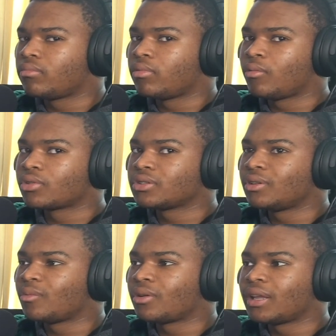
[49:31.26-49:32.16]
But weren't you
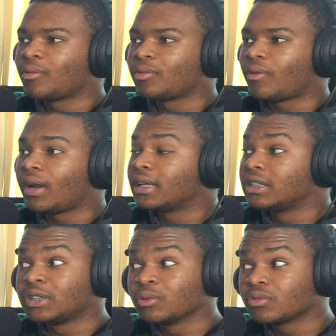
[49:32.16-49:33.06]
the one that was writing a
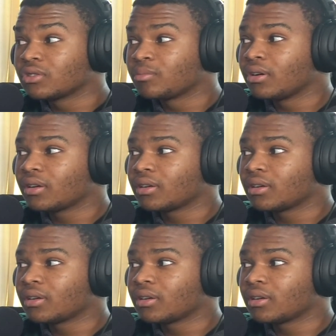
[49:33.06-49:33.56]
children's book?